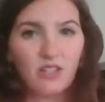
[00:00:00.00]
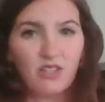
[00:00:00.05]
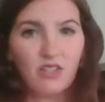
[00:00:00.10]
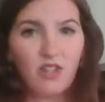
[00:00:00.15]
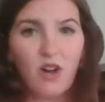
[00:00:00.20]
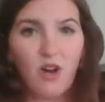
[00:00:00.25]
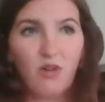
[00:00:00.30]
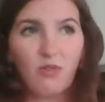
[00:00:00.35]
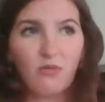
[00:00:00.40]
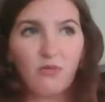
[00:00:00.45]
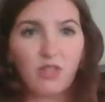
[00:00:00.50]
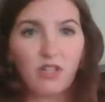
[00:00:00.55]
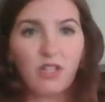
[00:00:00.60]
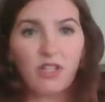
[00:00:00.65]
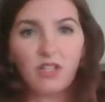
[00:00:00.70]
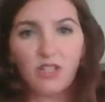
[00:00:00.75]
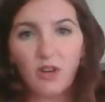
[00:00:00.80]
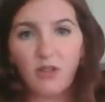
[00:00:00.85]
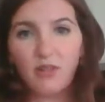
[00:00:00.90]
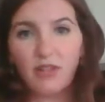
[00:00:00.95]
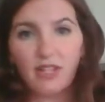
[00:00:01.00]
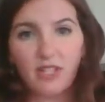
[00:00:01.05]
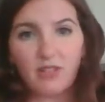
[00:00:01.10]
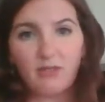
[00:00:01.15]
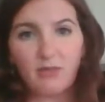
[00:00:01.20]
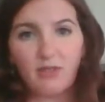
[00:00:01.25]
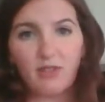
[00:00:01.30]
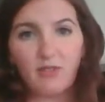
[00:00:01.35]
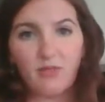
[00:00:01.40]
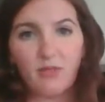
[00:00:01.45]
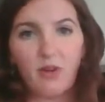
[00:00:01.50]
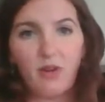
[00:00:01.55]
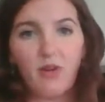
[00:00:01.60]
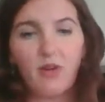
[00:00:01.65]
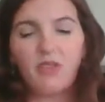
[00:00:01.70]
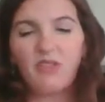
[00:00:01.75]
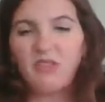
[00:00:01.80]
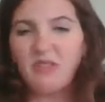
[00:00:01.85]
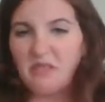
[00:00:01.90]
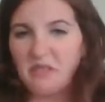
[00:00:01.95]
don't eat a Swiss
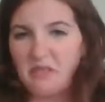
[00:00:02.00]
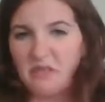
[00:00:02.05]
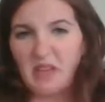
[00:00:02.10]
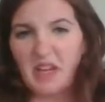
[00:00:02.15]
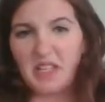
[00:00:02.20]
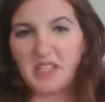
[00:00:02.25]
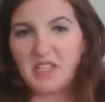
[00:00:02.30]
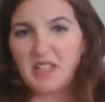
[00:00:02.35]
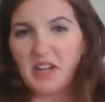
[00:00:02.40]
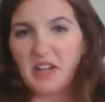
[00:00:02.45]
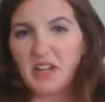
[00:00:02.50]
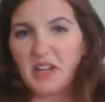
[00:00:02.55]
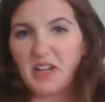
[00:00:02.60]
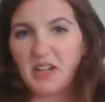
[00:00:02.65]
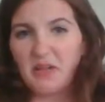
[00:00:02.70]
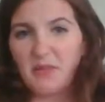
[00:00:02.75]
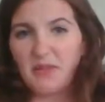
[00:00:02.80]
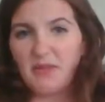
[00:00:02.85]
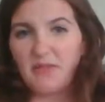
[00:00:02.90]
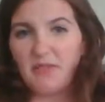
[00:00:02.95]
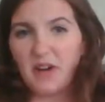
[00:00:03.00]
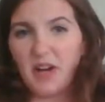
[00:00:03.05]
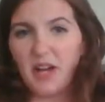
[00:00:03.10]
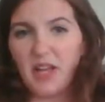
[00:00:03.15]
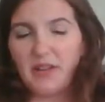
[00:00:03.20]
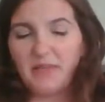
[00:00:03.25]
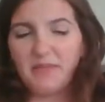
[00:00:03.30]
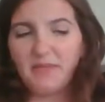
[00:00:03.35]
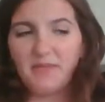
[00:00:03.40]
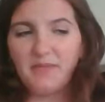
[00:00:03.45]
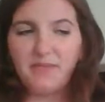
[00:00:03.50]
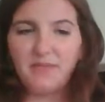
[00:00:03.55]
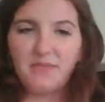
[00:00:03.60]
roll. That's not going to be fun.